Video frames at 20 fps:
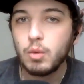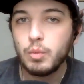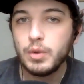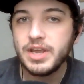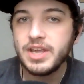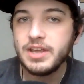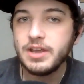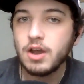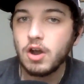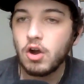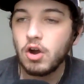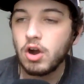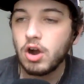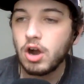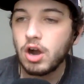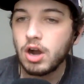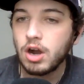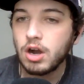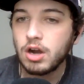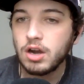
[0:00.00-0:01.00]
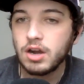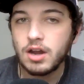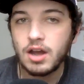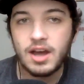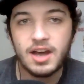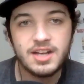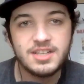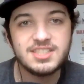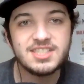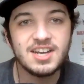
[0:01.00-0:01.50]
we are
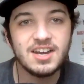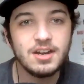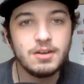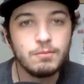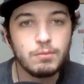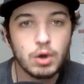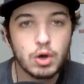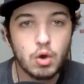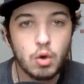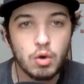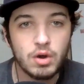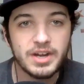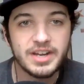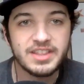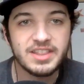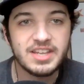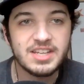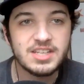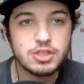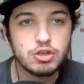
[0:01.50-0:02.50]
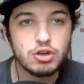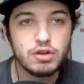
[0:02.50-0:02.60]
uh, done recording this.